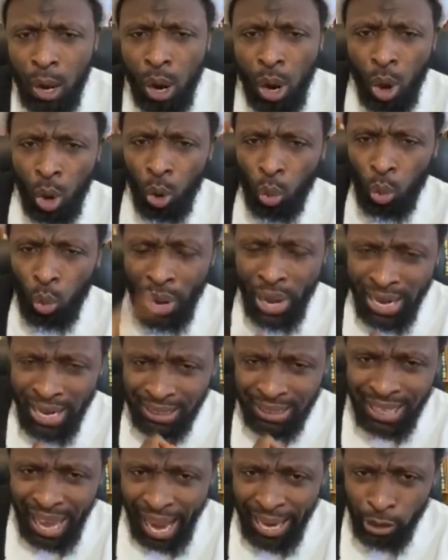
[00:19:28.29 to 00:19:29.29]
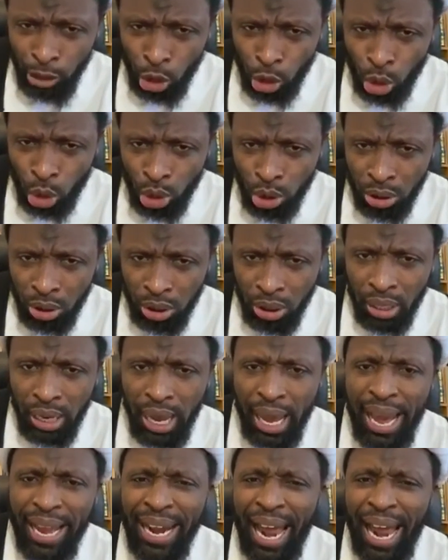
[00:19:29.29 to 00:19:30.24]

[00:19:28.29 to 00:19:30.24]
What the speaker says: We recite and